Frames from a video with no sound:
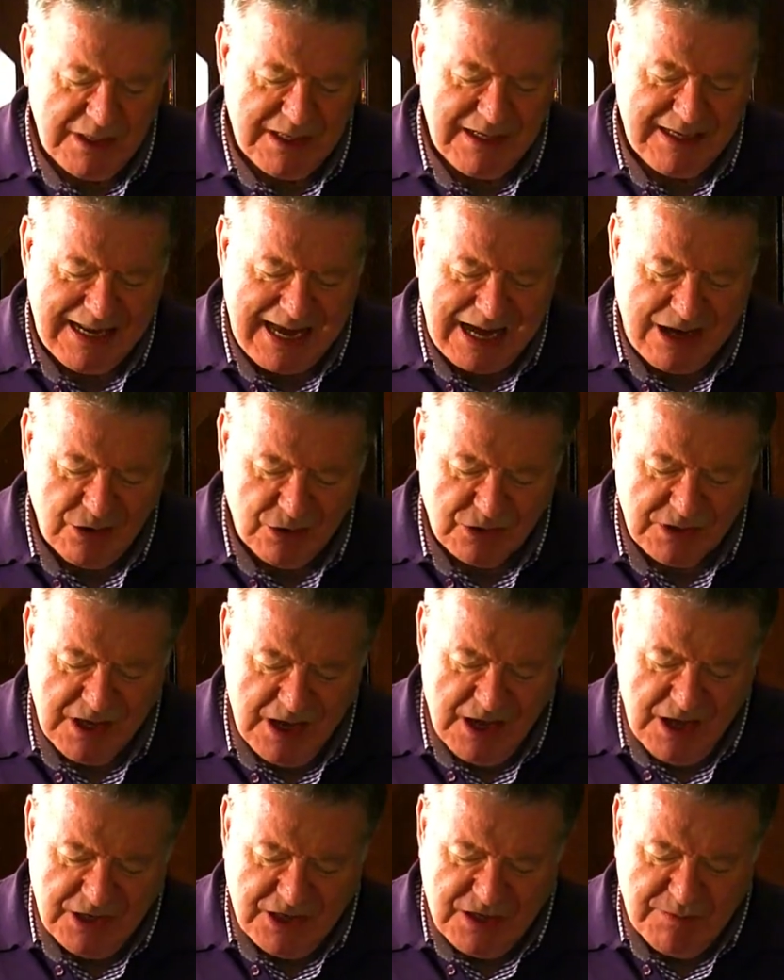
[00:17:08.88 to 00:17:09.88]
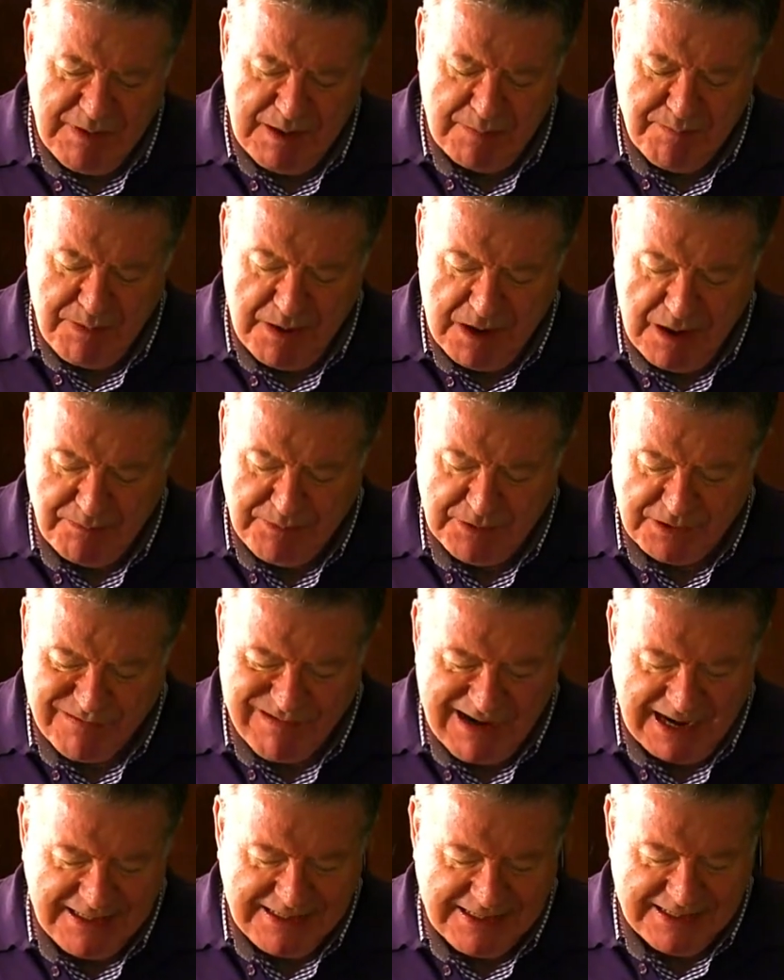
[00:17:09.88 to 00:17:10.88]
allowed to be
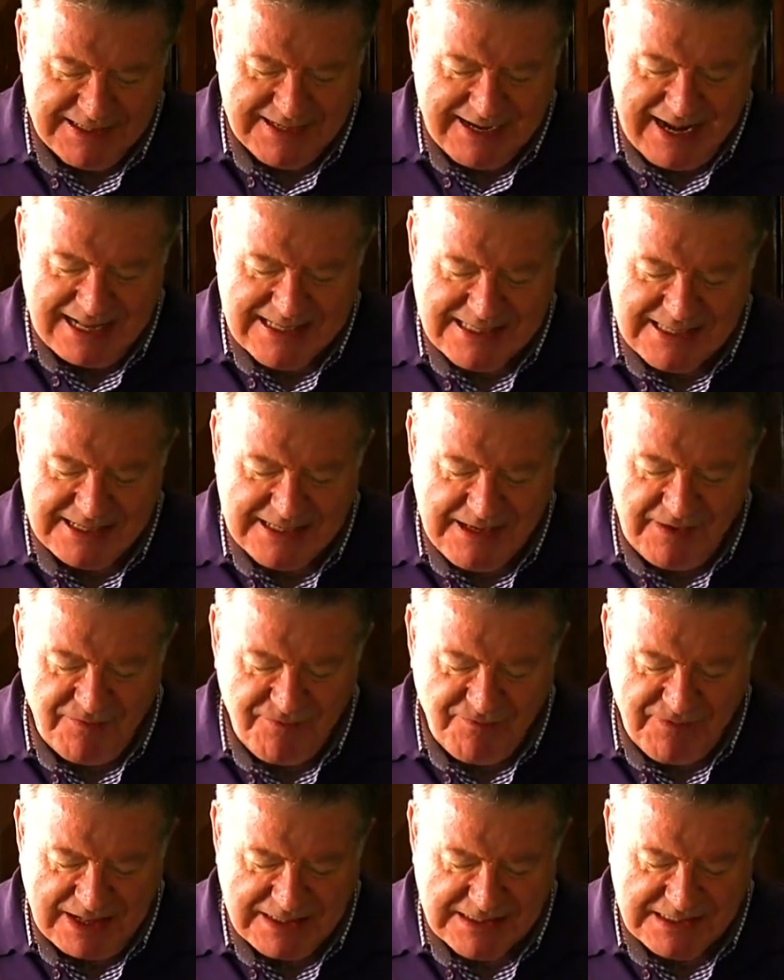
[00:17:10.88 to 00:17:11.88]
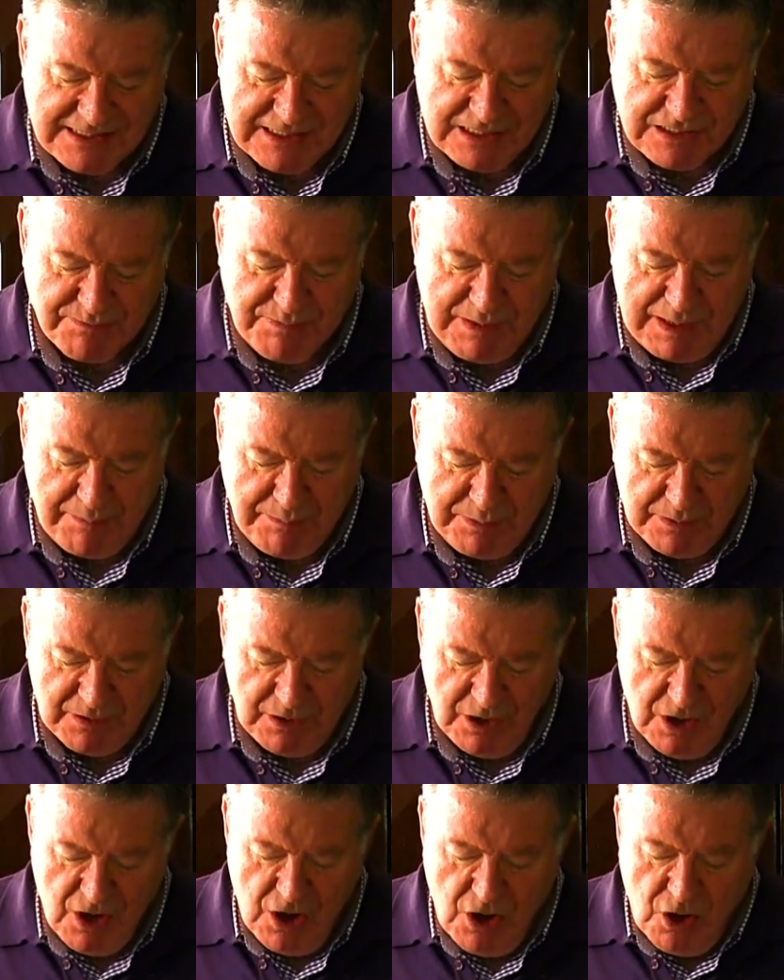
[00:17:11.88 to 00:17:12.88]
perpetrated against the defenseless people